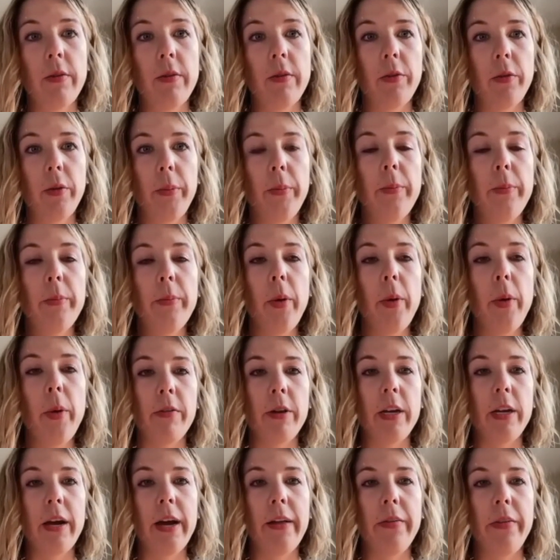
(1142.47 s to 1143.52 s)
the federal
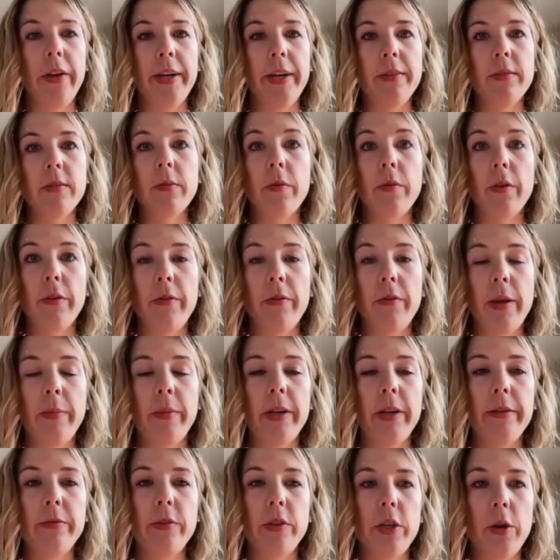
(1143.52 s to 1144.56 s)
poverty guidelines for a
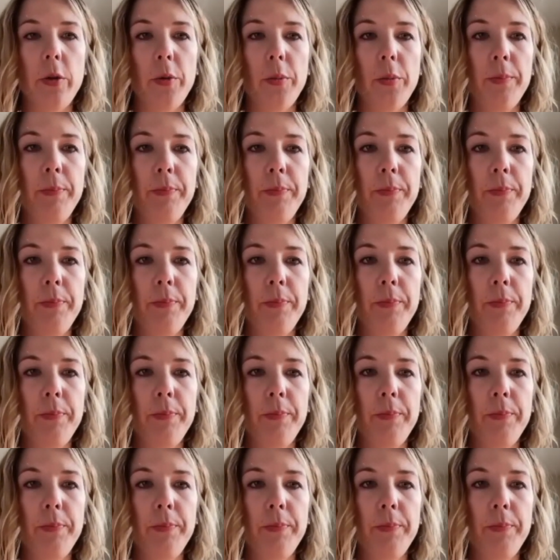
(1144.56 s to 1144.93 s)
family of two.